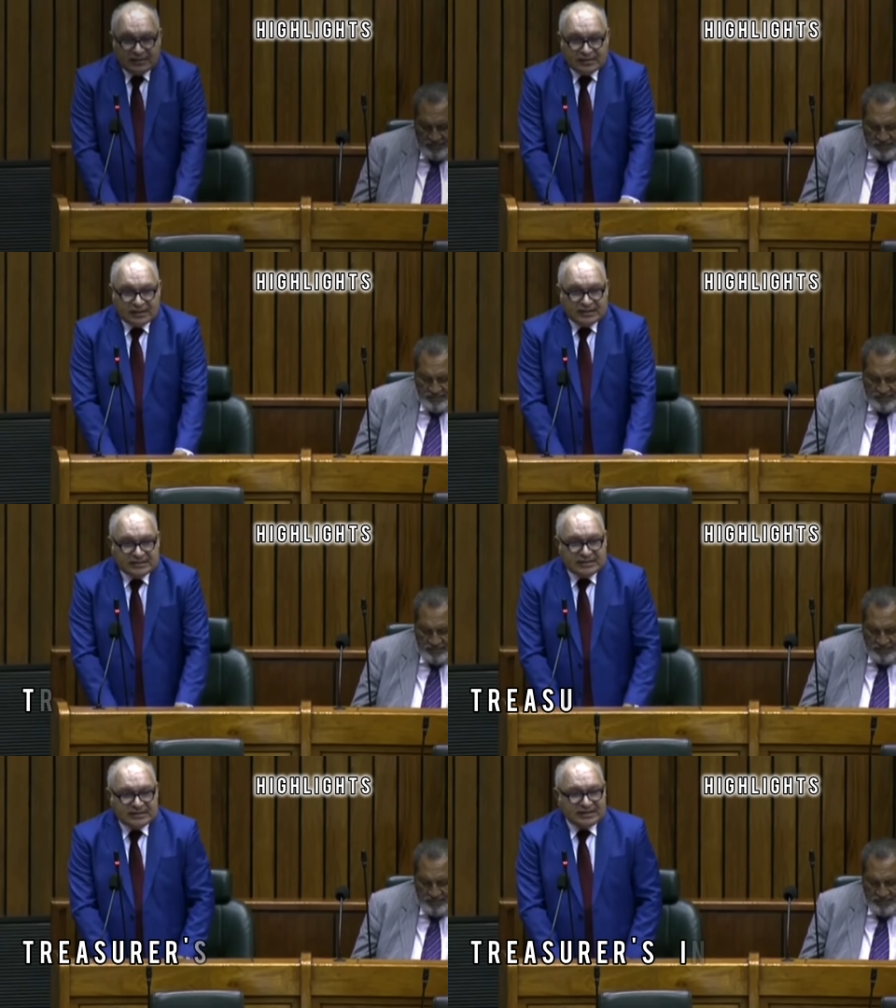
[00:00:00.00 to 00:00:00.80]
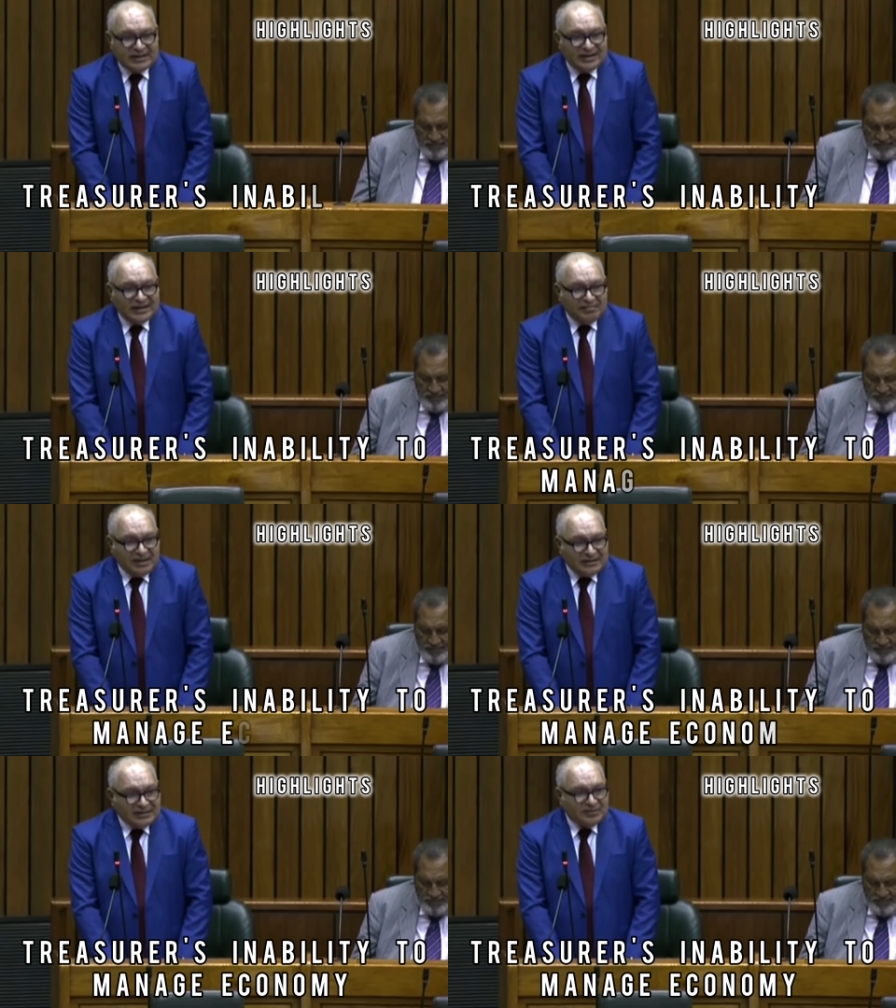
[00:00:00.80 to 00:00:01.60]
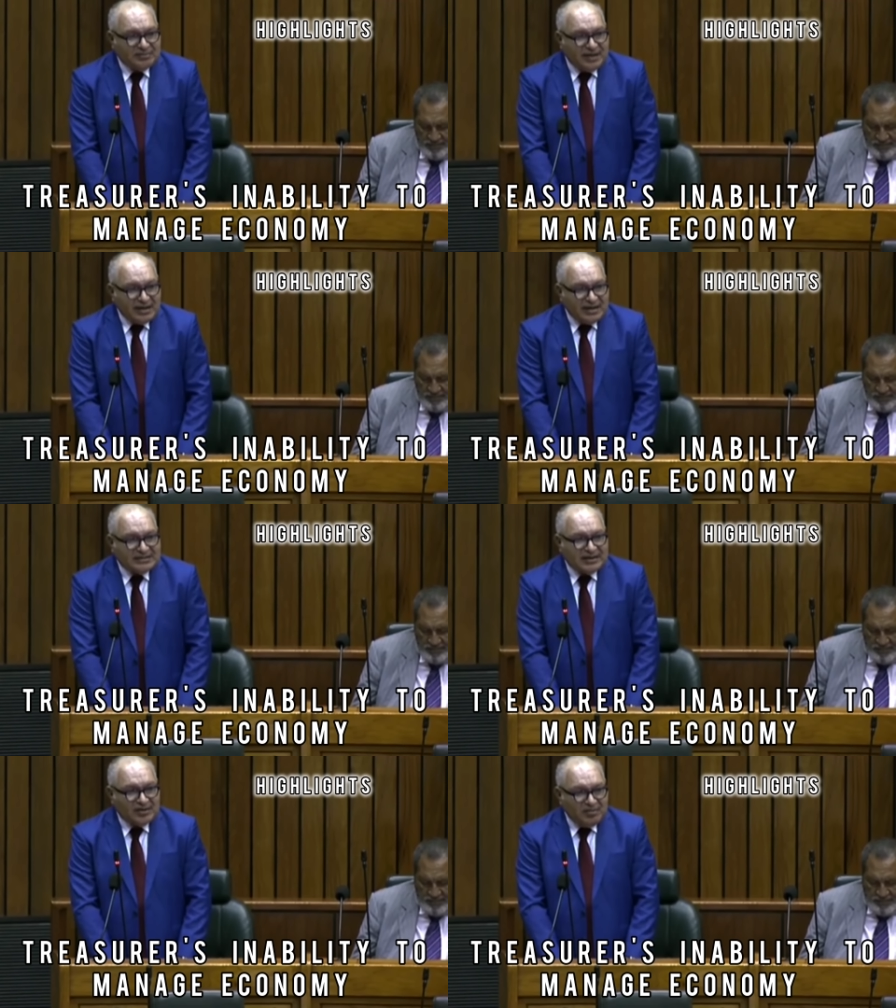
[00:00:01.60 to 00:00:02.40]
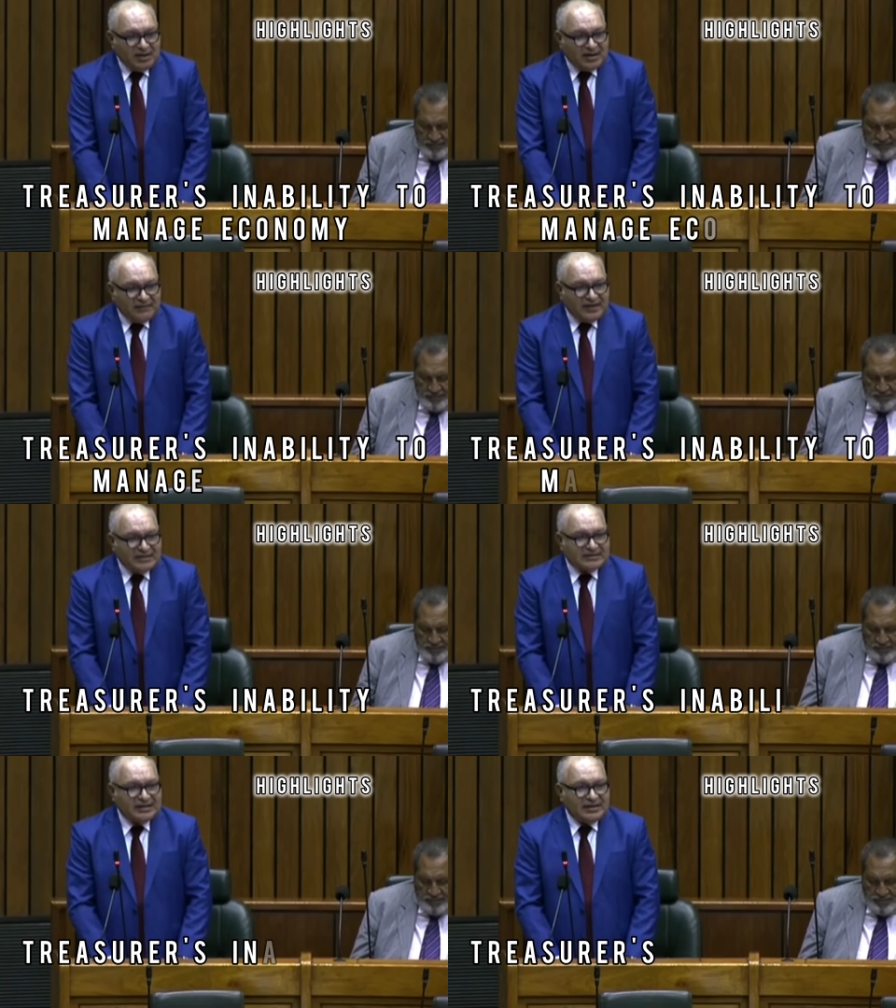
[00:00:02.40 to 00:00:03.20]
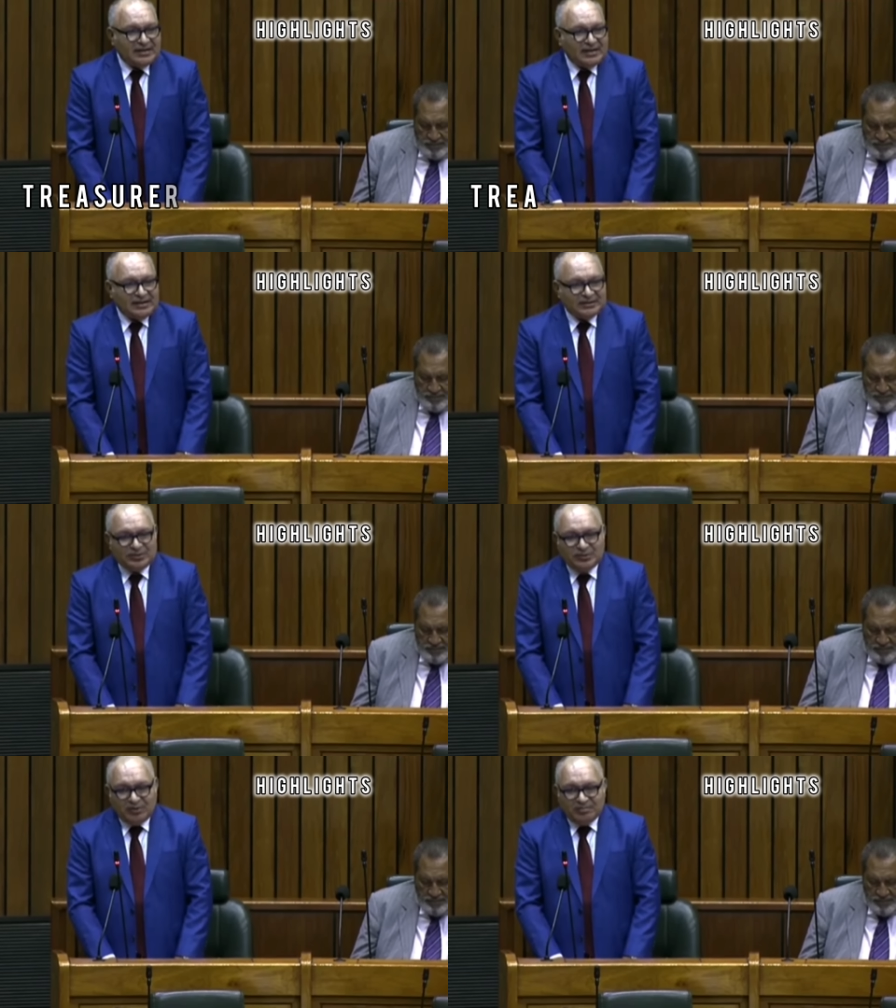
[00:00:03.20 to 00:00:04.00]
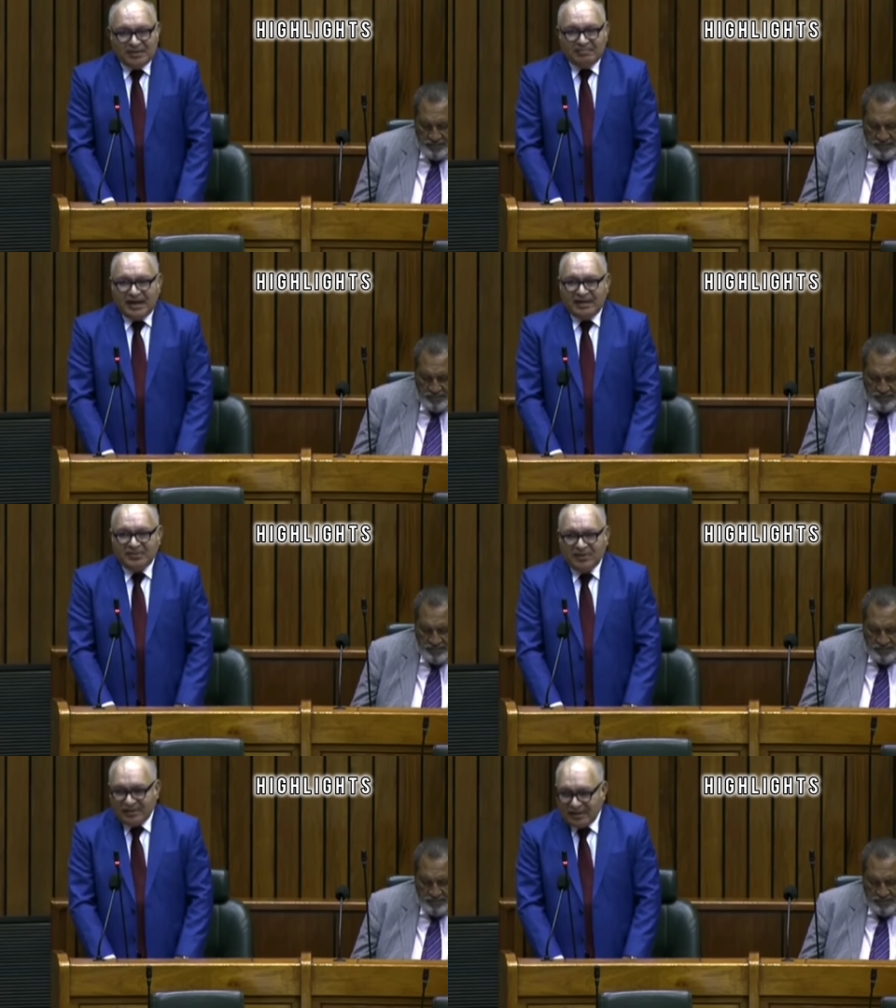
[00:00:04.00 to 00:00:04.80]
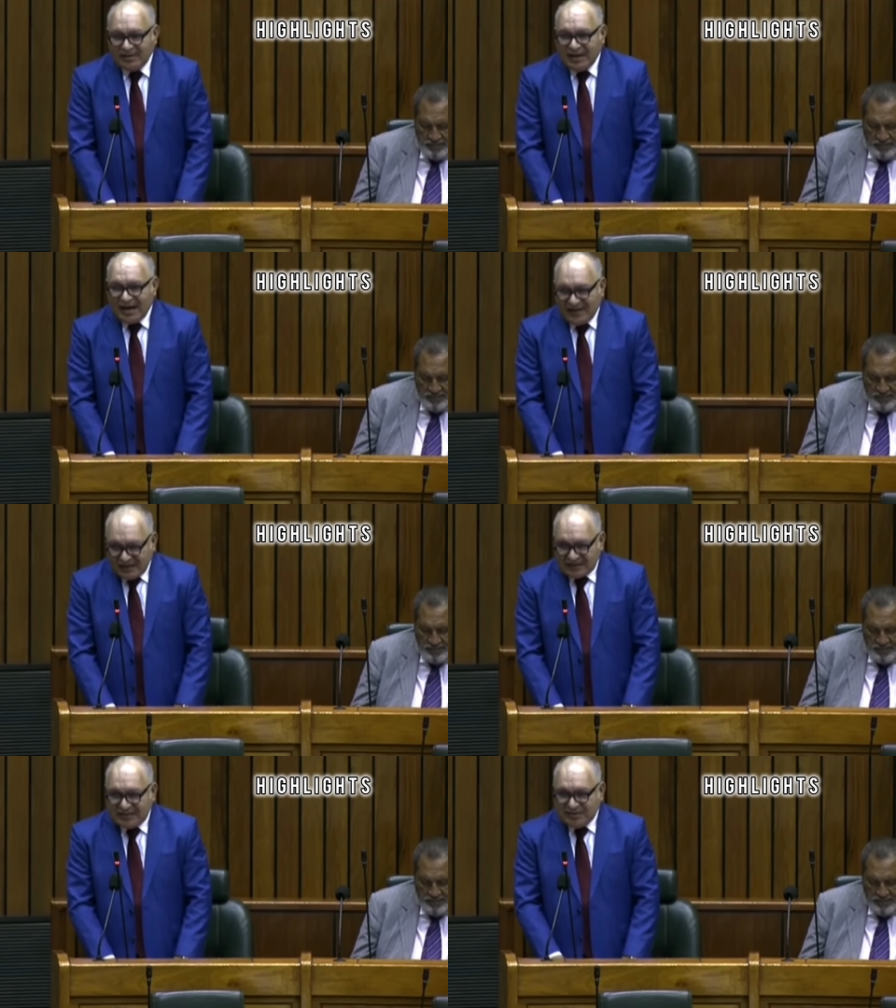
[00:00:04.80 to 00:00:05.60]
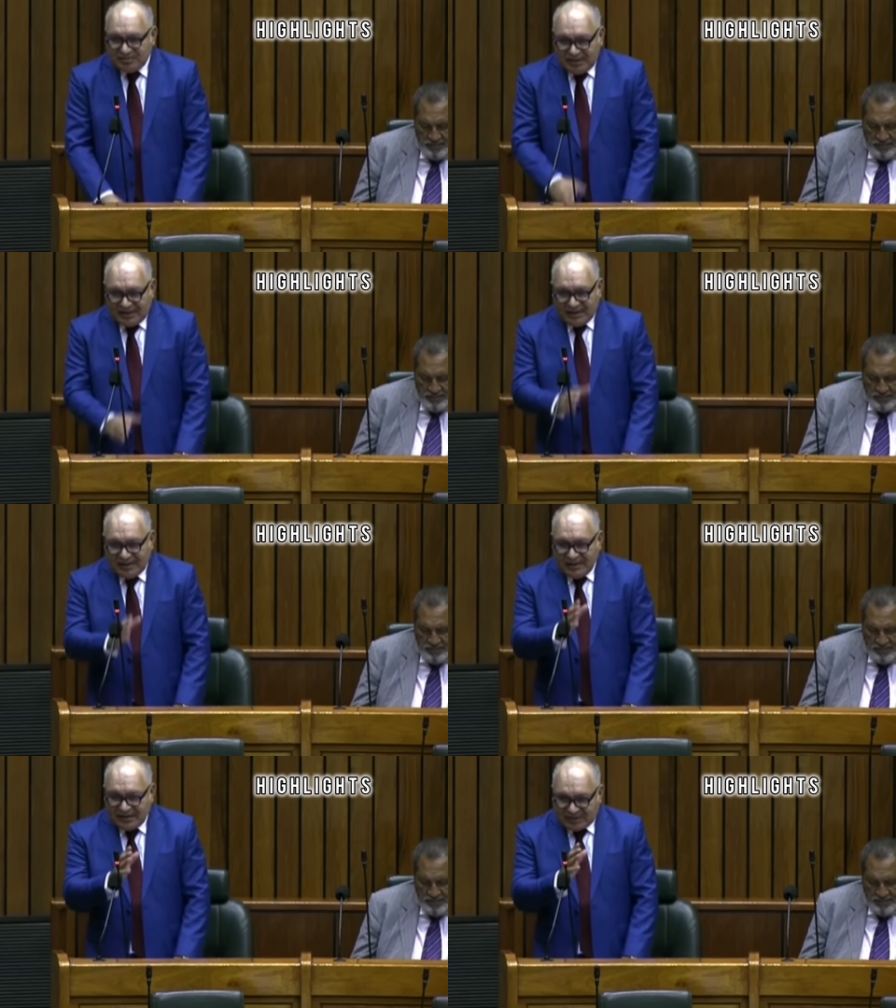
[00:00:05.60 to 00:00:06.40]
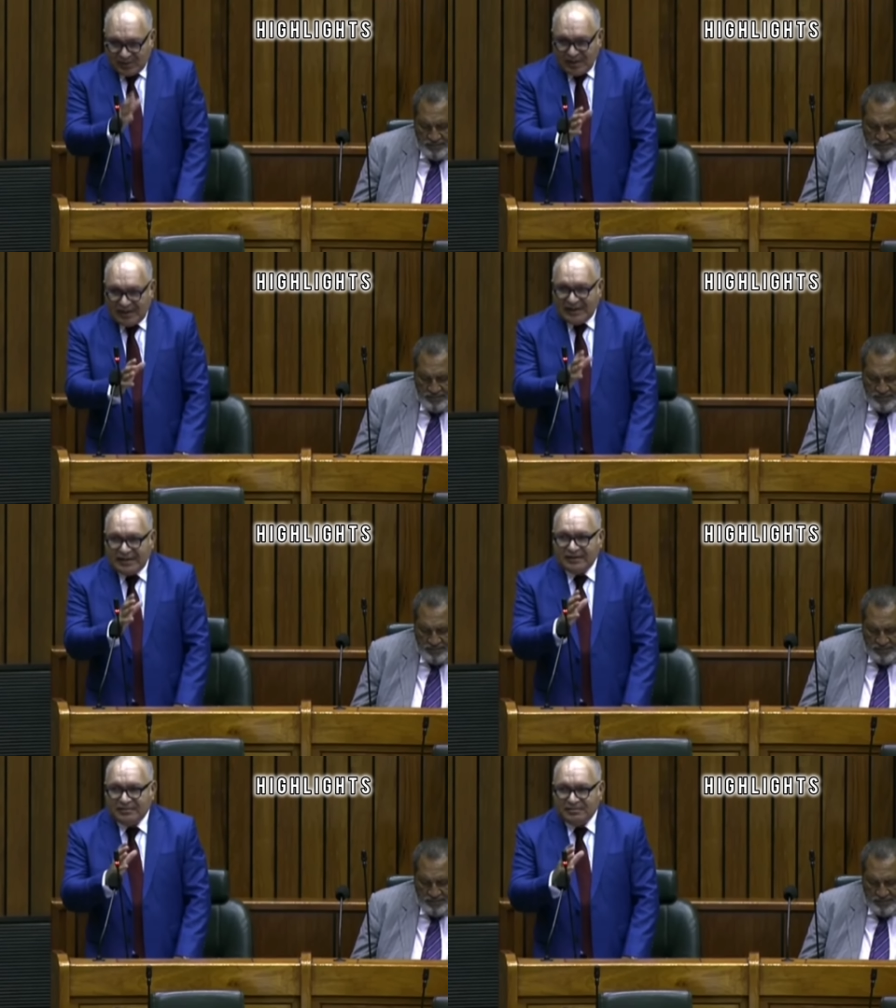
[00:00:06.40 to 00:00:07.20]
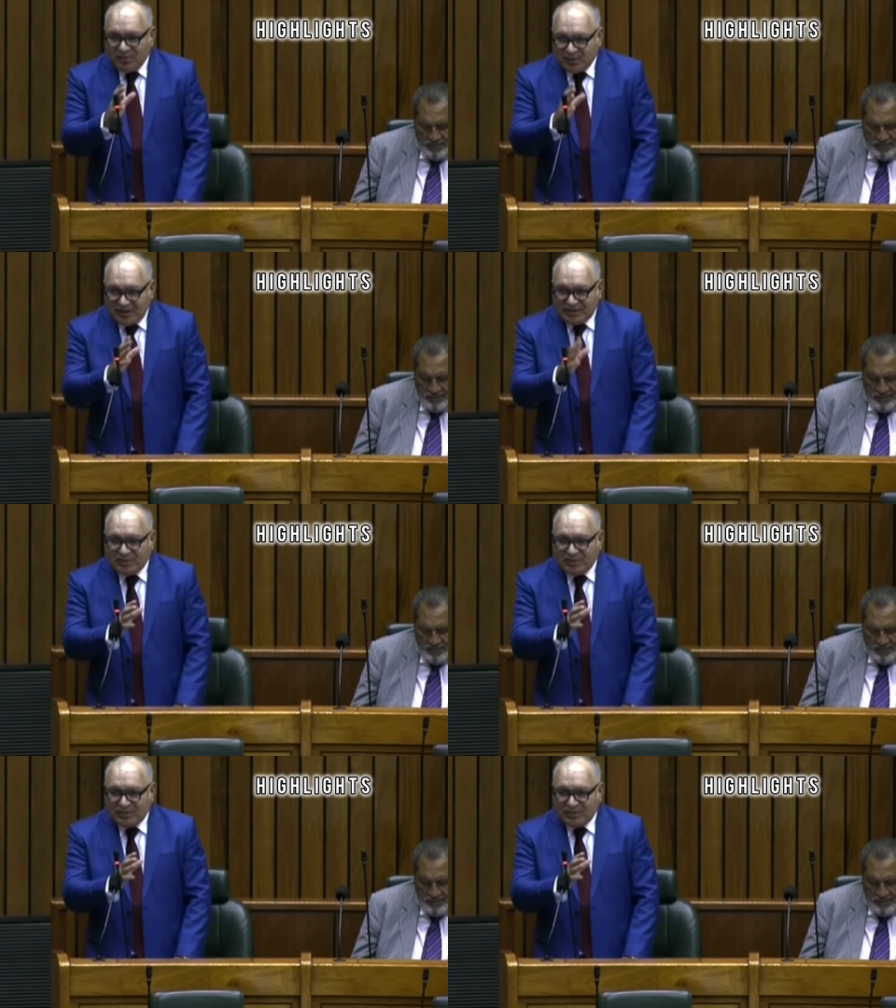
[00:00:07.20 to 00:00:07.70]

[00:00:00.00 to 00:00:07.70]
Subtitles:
Treasurer's inability to manage the economic affairs should not be blamed on others. It should be squarely put on his own